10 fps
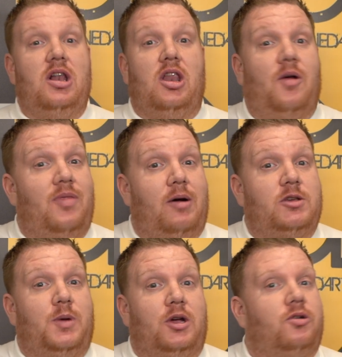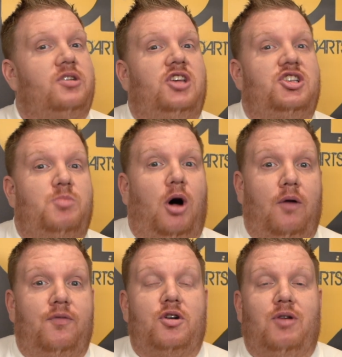Look, there has been criticism
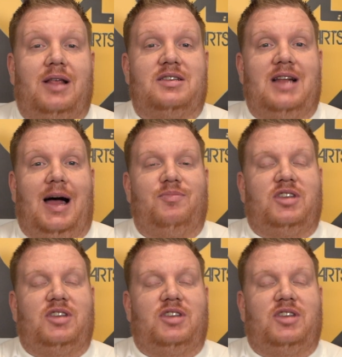of the Grand Slam.